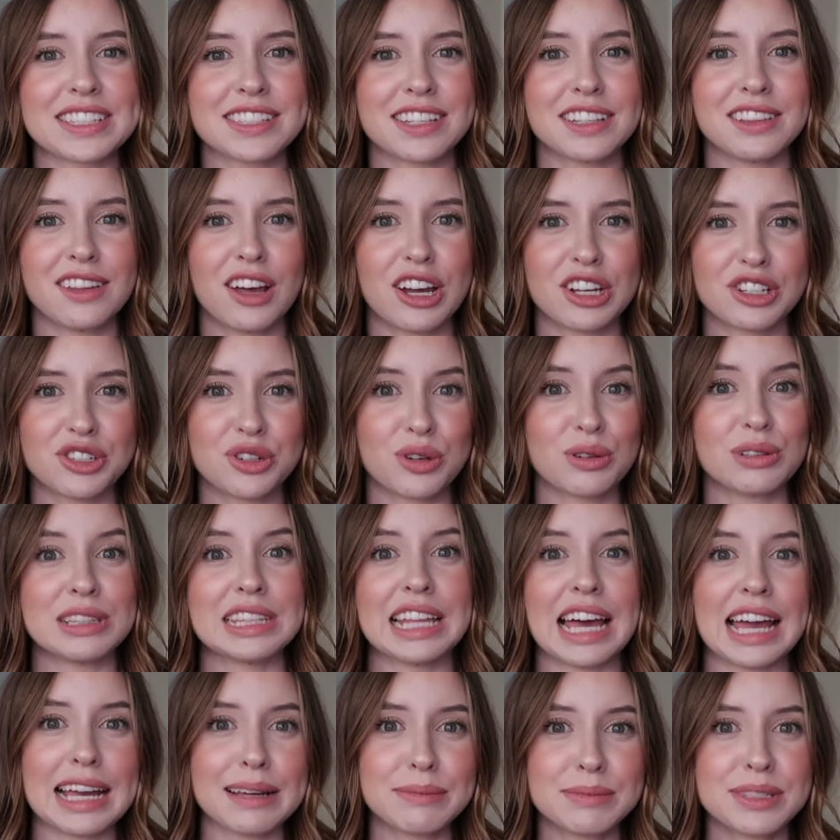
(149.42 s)
cilantro
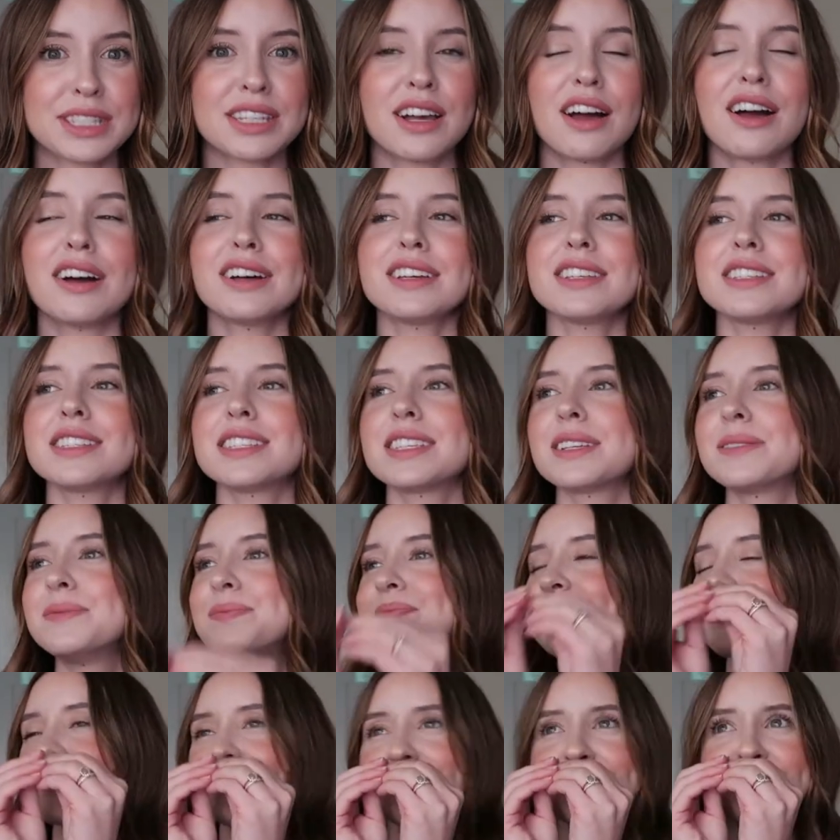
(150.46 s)
lime sauce.
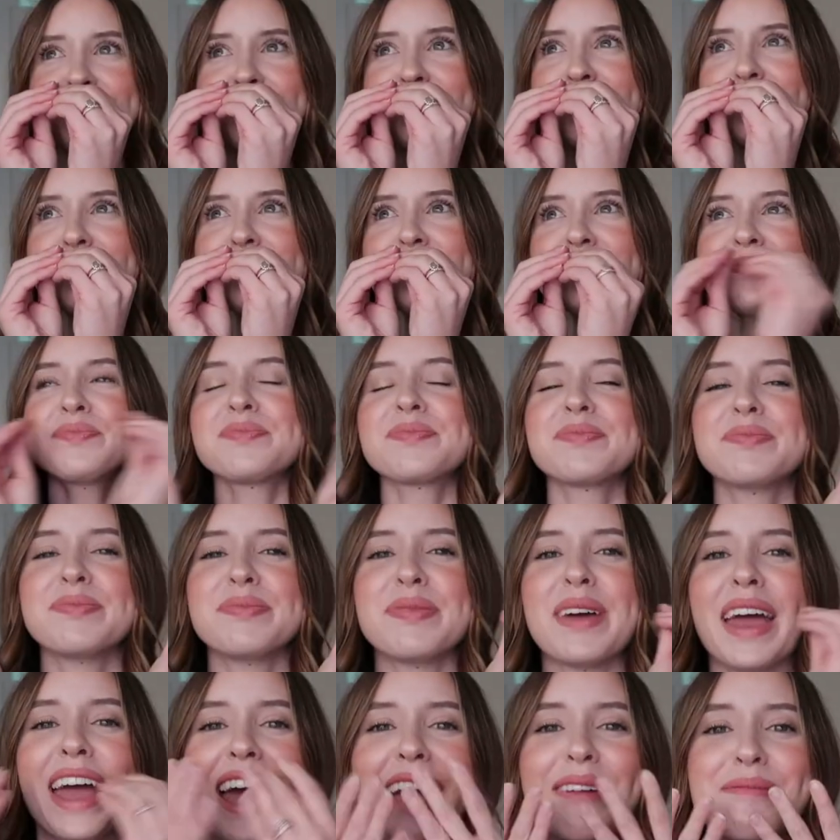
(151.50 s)

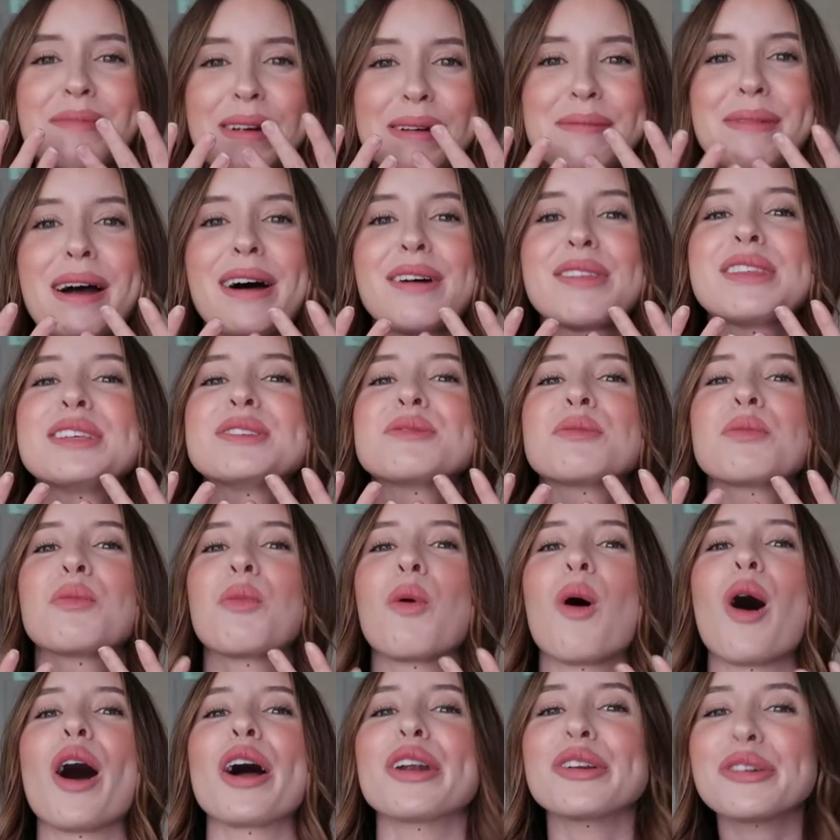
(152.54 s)
My mouth is
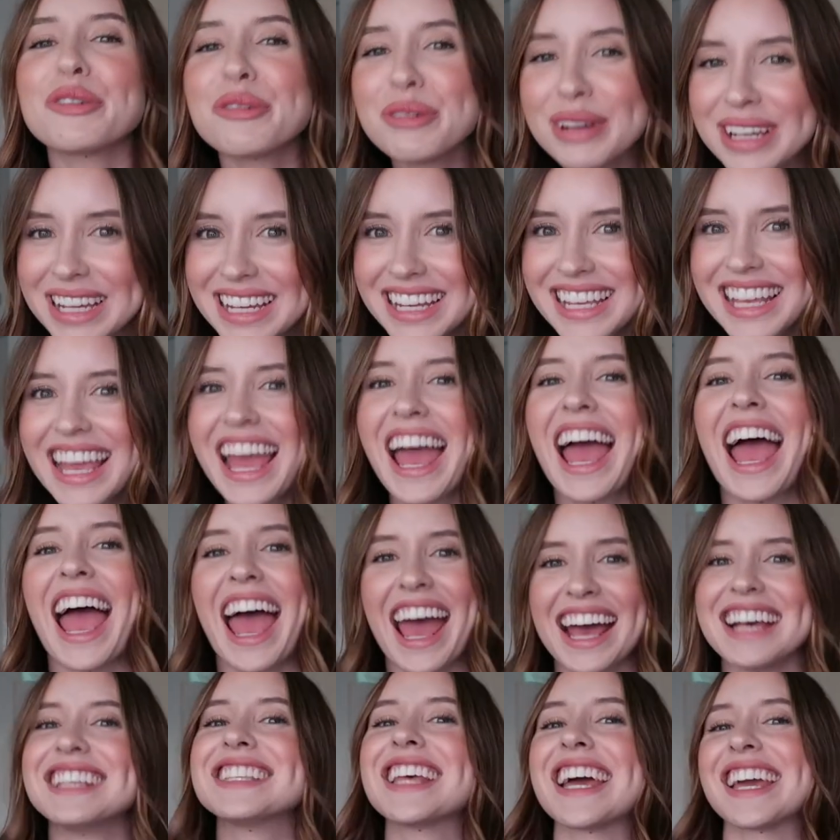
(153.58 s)
watering
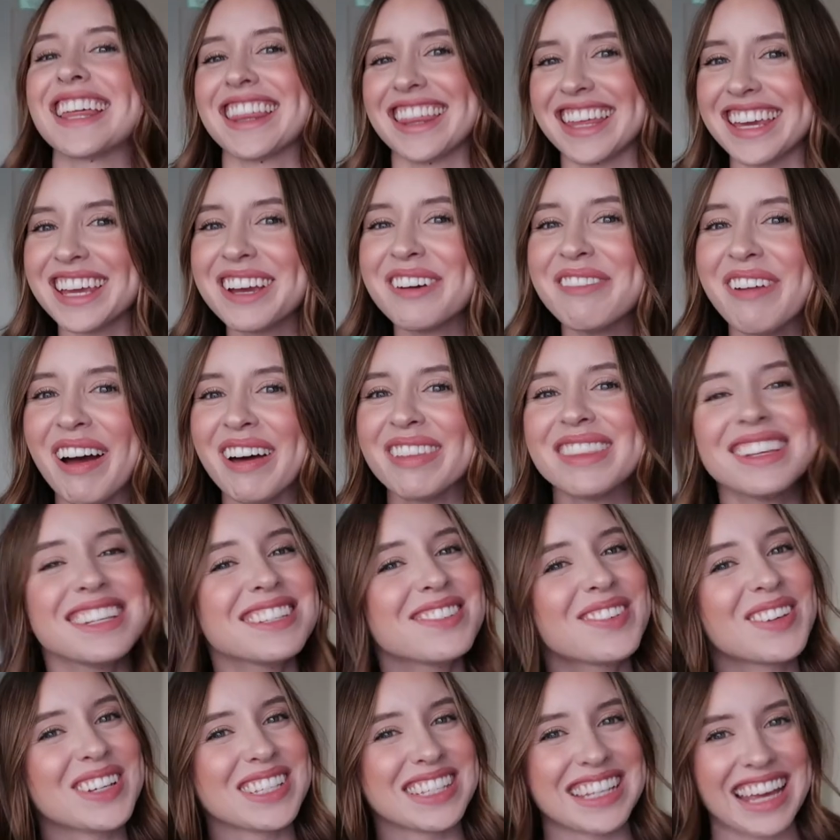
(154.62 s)
as I think about this
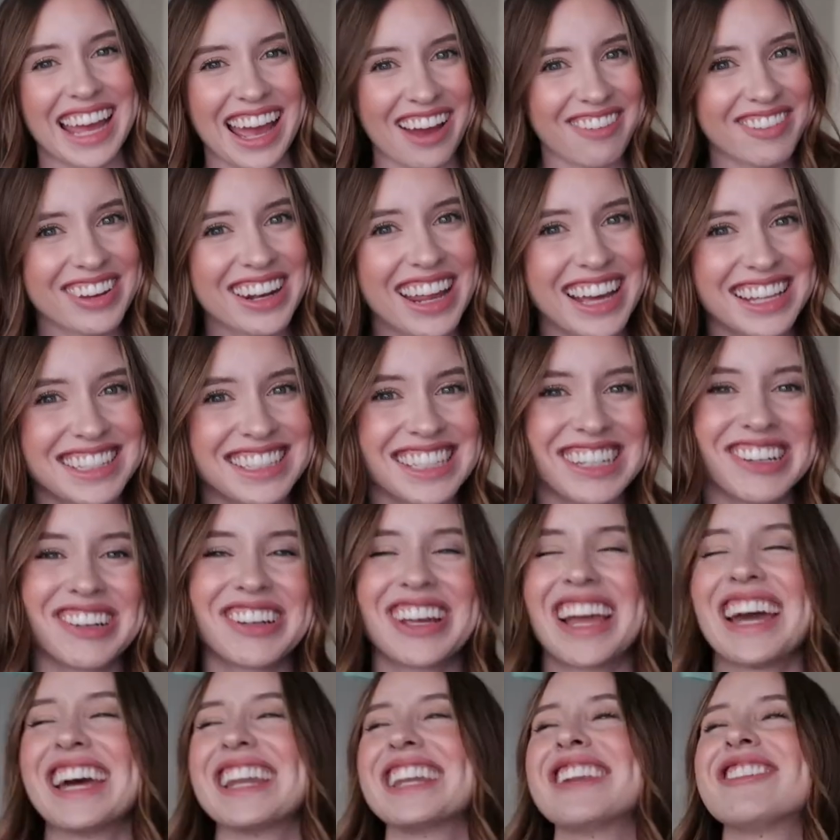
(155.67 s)
because I haven't had dinner
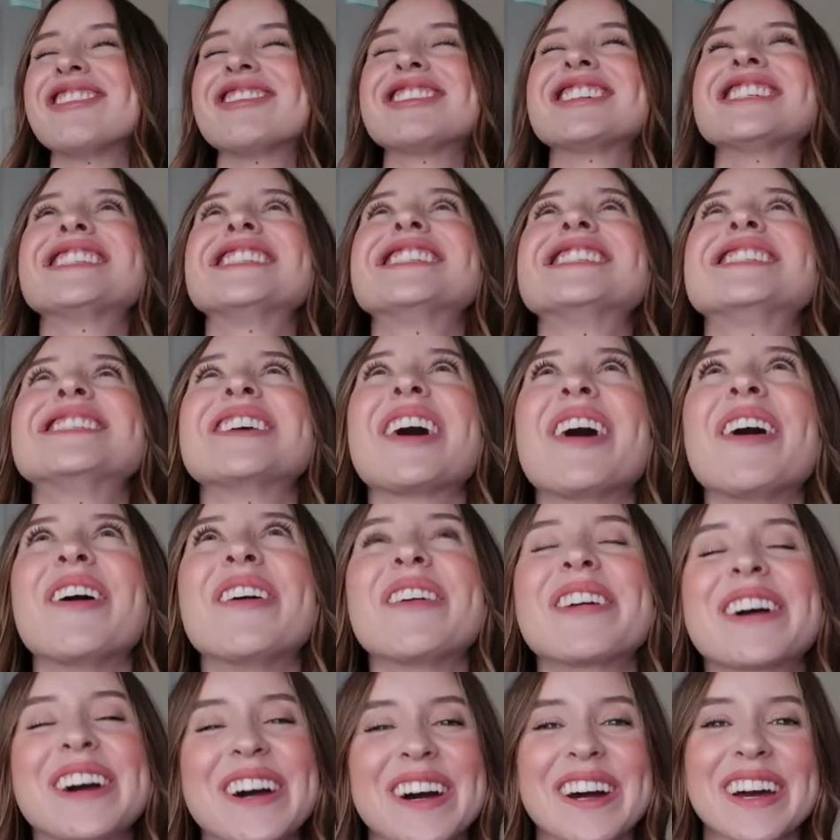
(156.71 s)
yet and it was
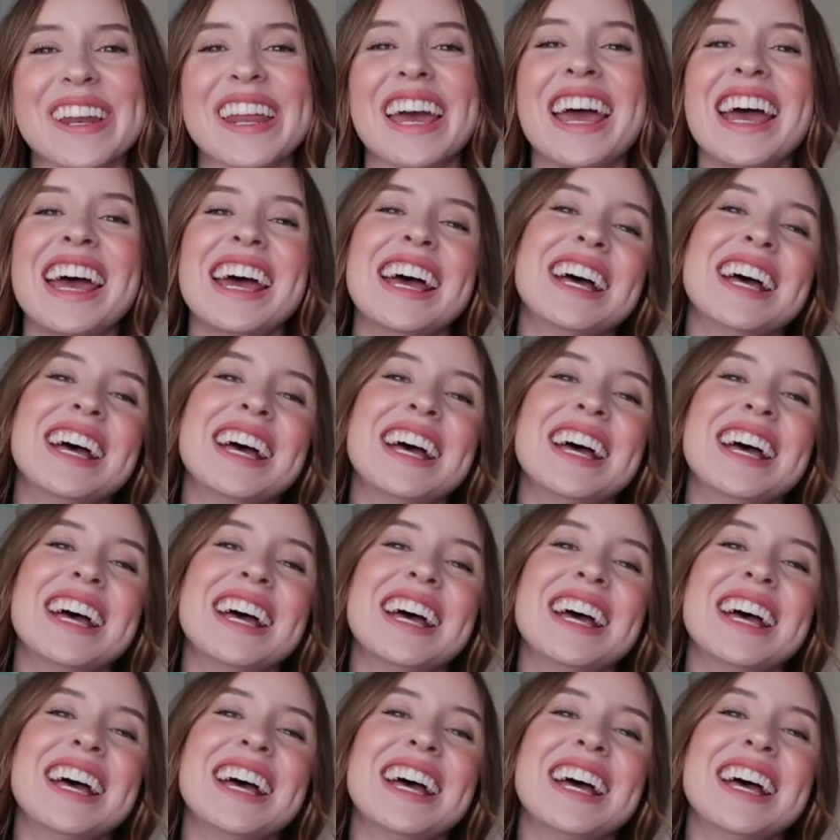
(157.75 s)
so good.